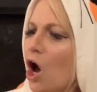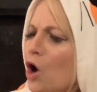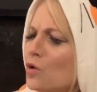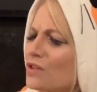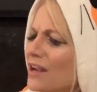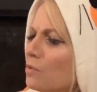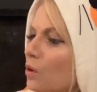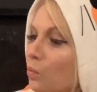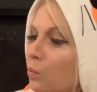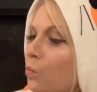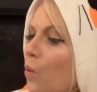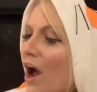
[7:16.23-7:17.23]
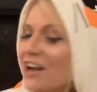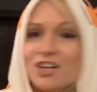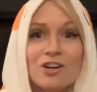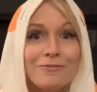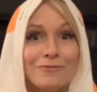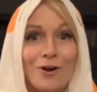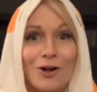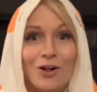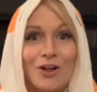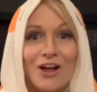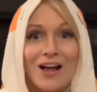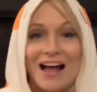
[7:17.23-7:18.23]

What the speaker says: Oh, they were wonderful.